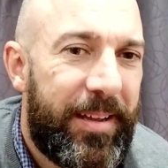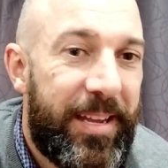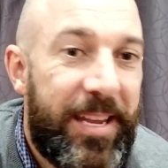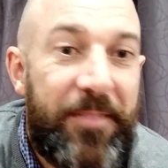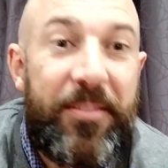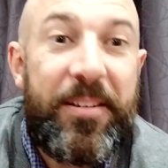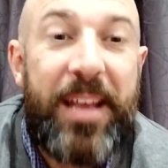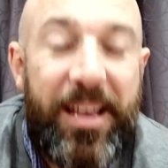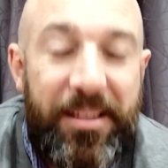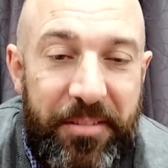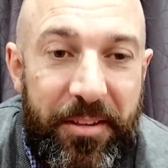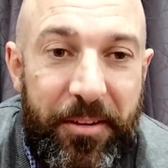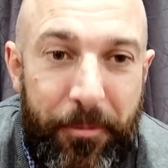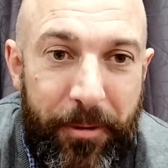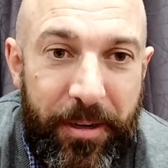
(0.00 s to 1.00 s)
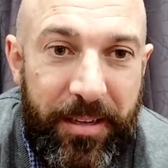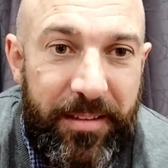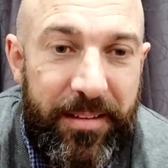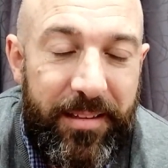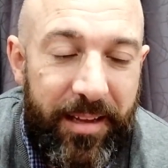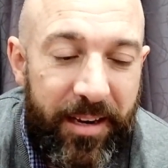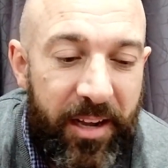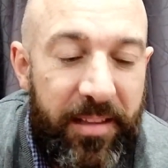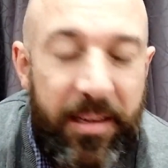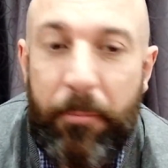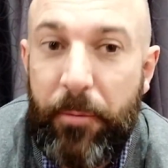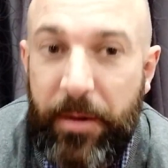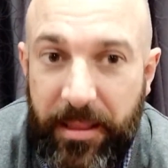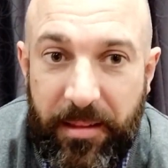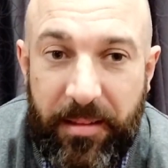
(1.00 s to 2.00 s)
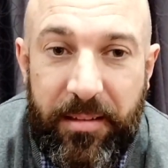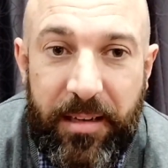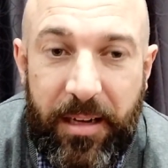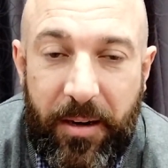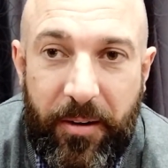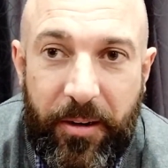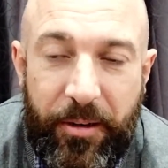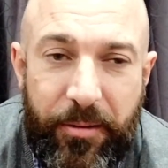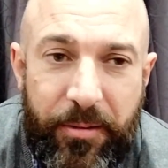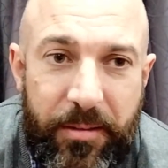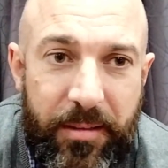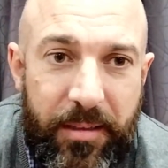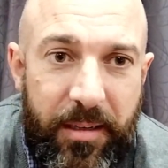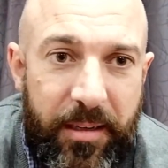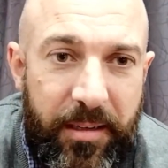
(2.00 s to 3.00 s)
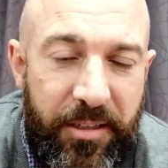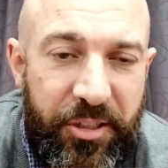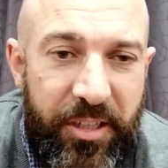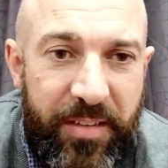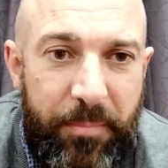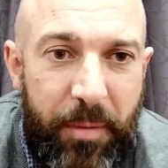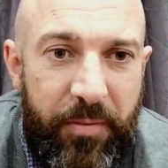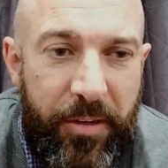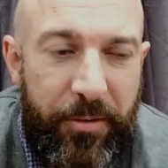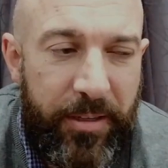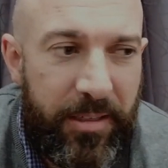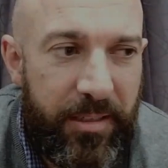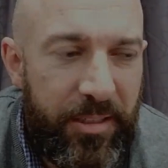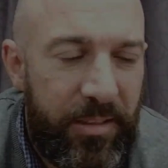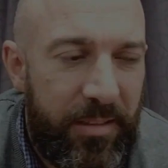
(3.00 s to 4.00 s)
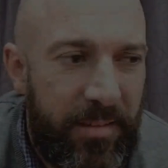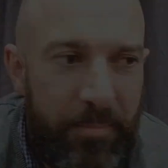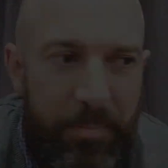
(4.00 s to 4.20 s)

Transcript: even as the Greeks, and I ended up winning the scenario, I achieved my victory conditions,